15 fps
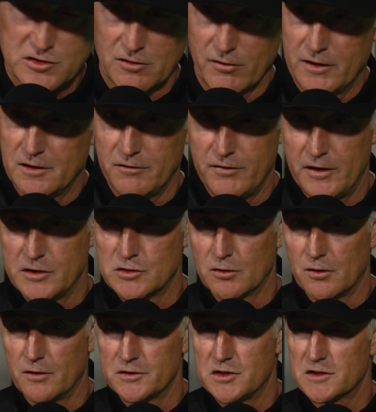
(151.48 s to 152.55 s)

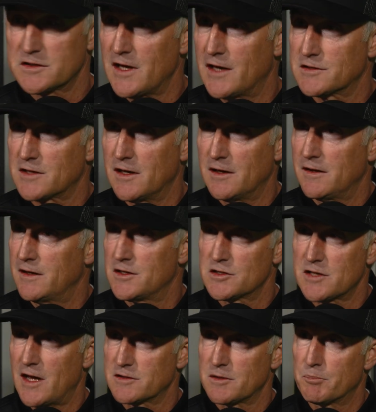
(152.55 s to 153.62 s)
individual just as
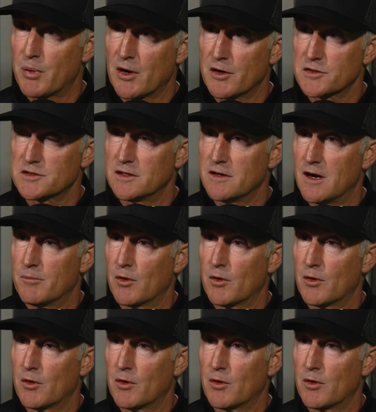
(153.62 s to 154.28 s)
a person, number